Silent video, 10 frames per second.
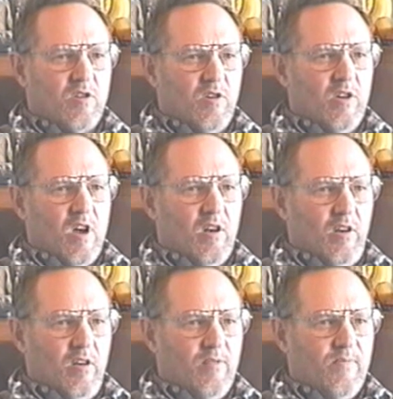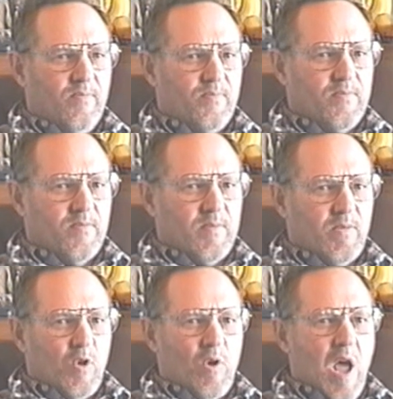a certain color,
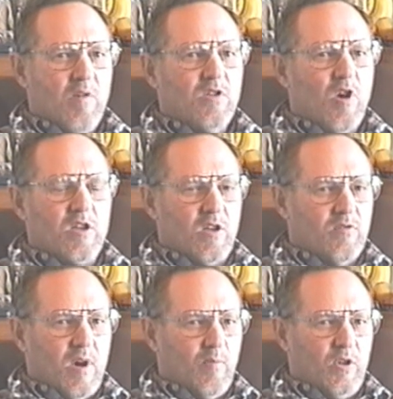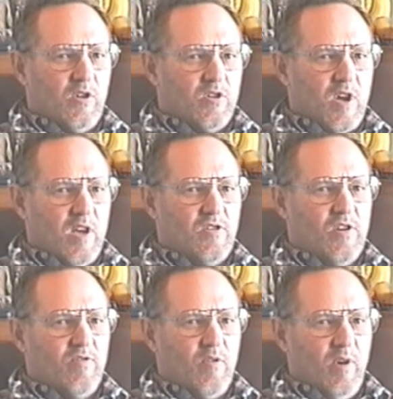Well, I was always in trouble with this guy,
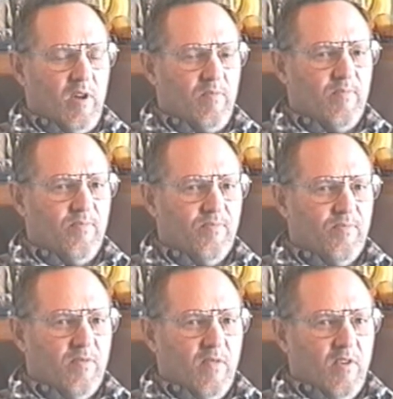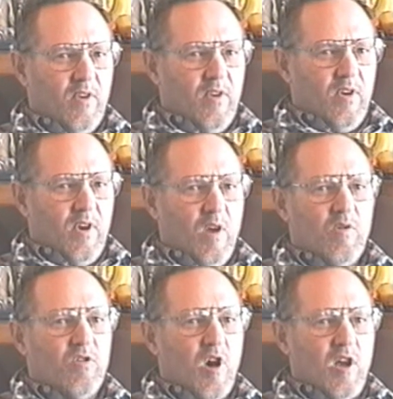Chief Green. He
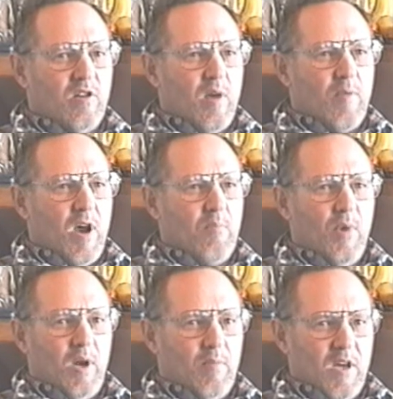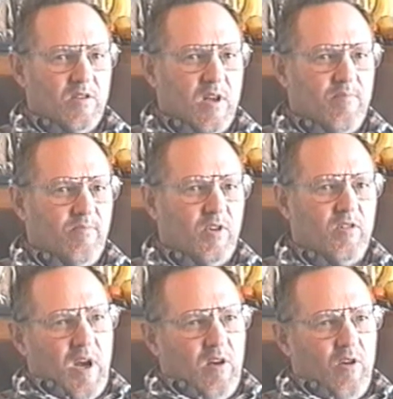was always on my butt about something,
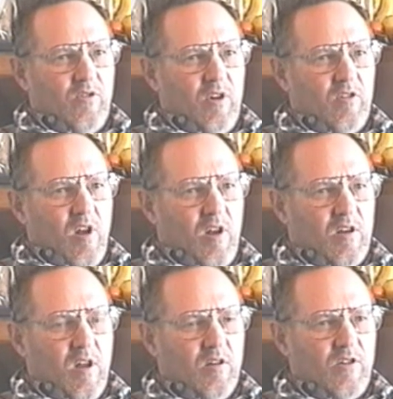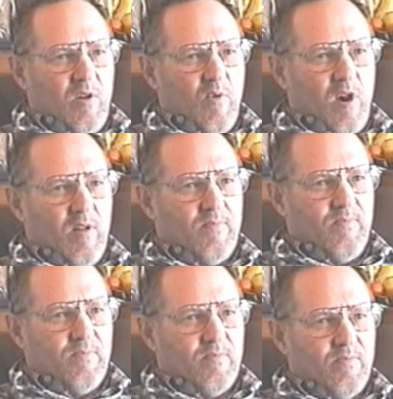painted those things all the colors he wanted.
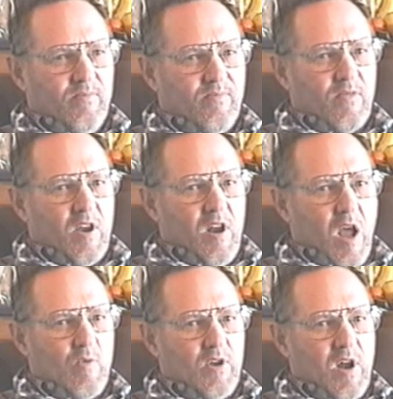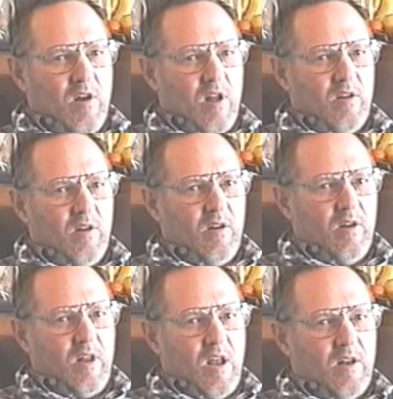And I went down on
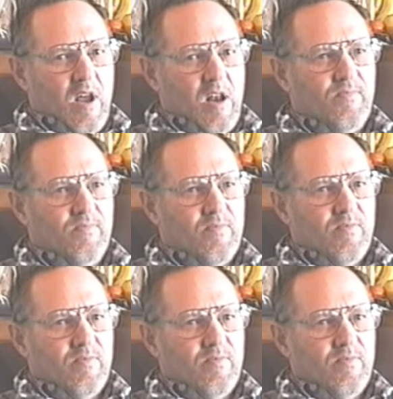that night,